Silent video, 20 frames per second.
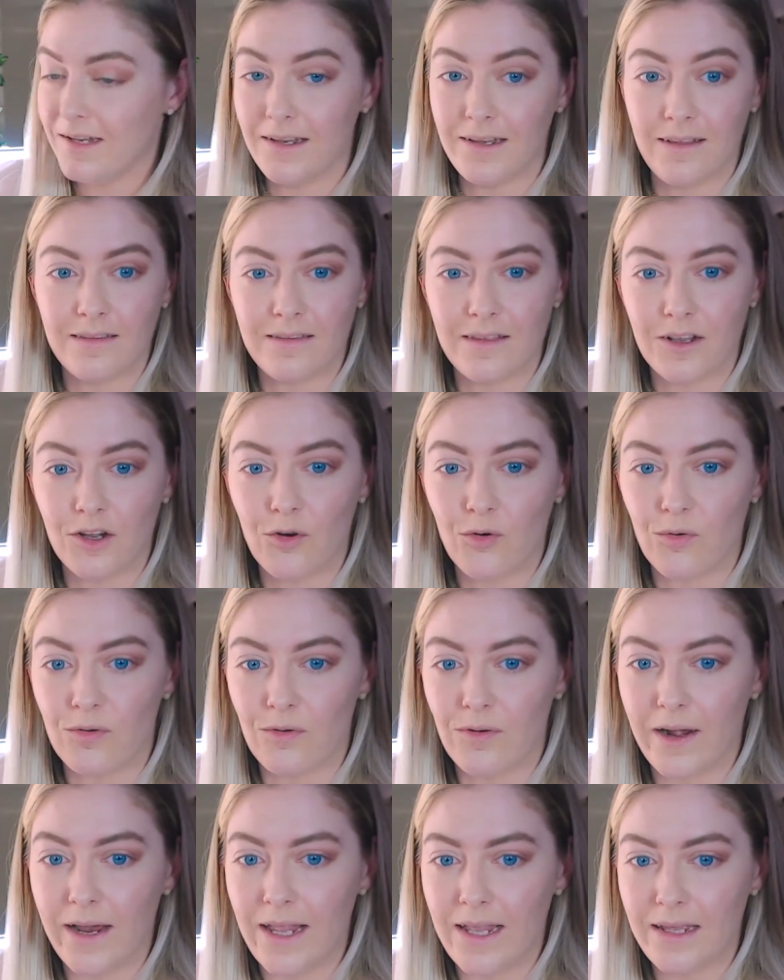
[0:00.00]
is a
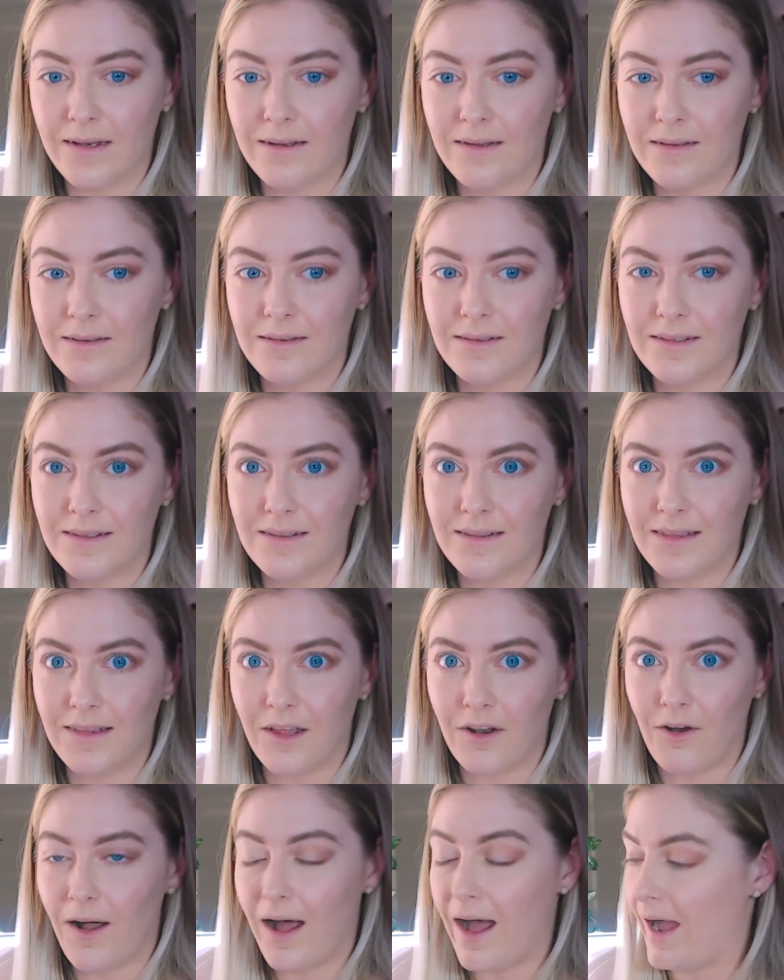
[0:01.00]
great
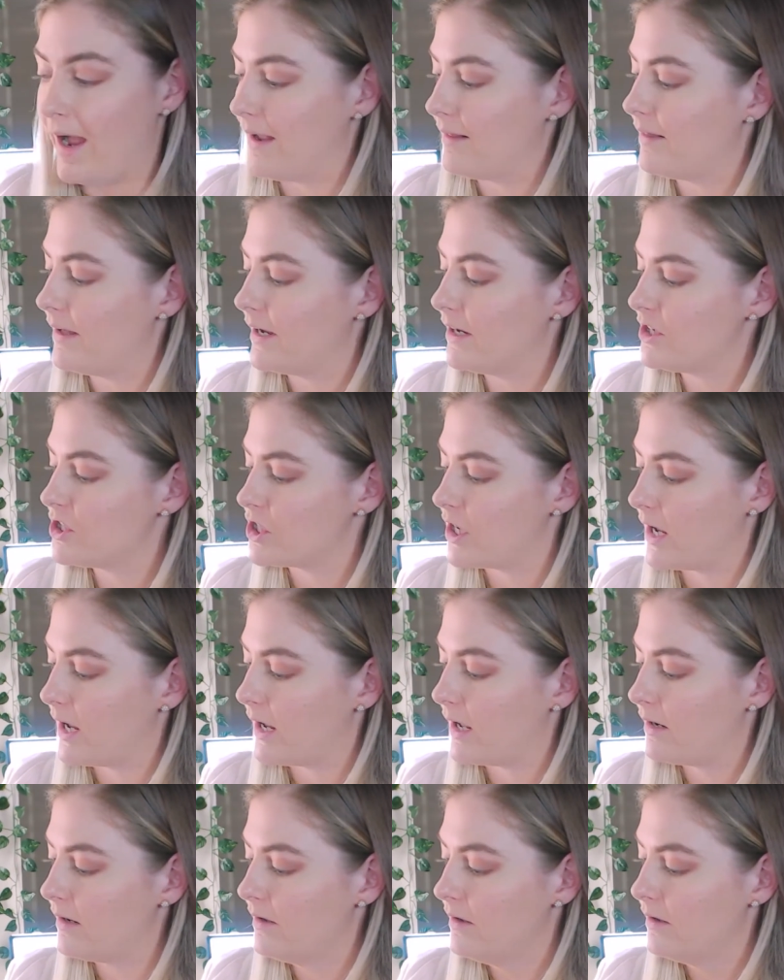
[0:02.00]
little highlight
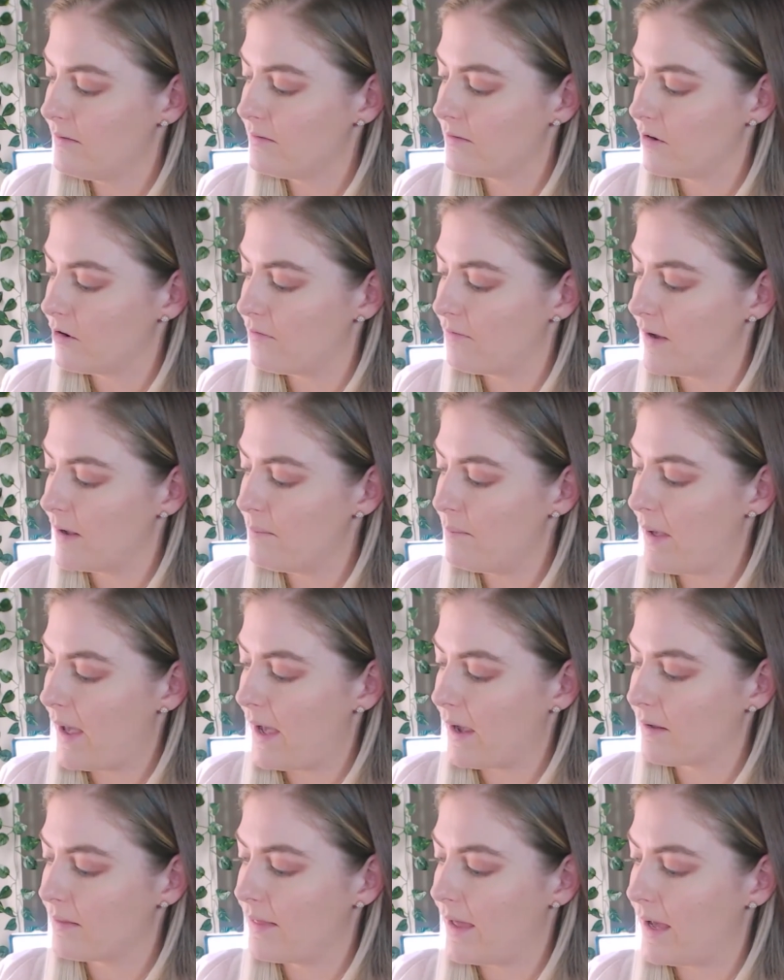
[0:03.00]
shade. So if I
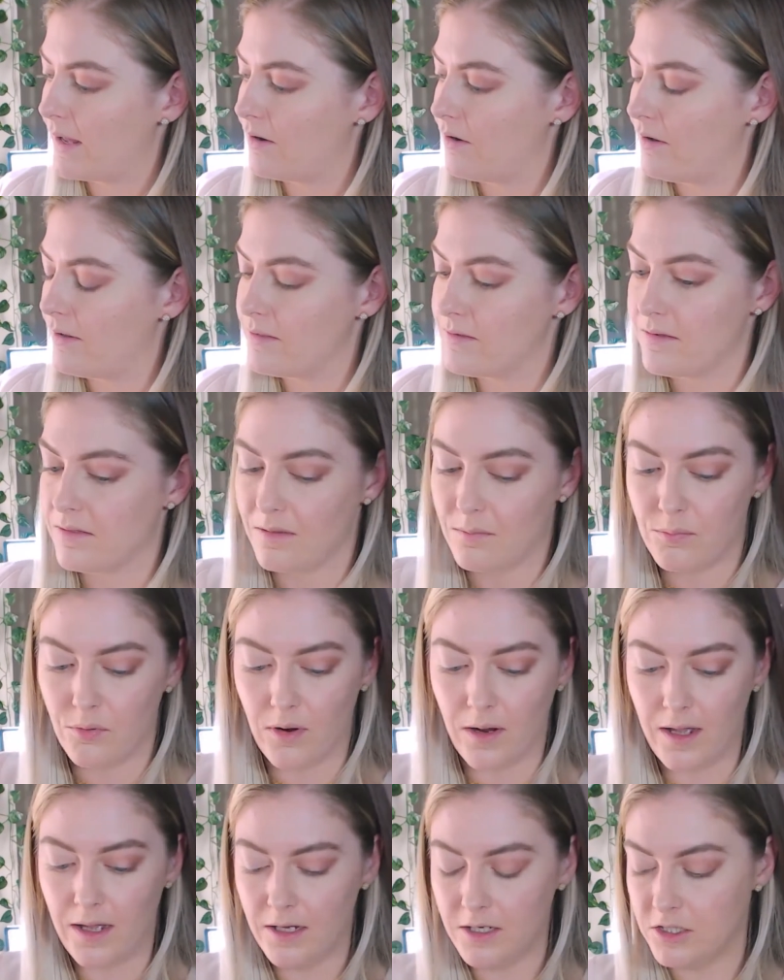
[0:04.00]
pack that onto the
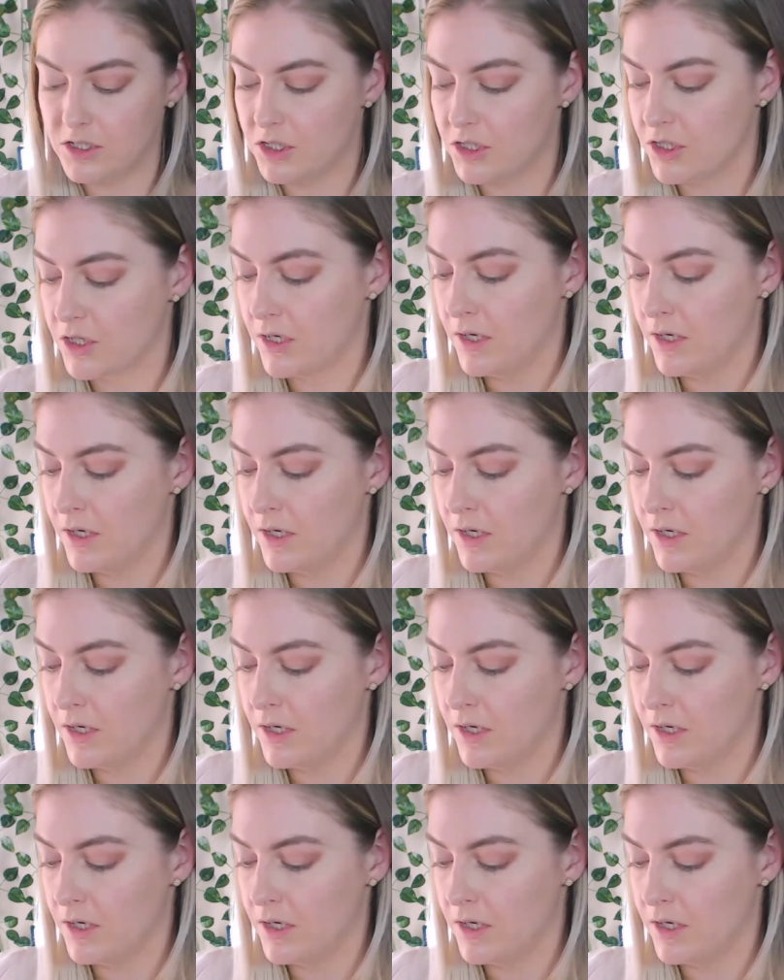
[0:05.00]
brush,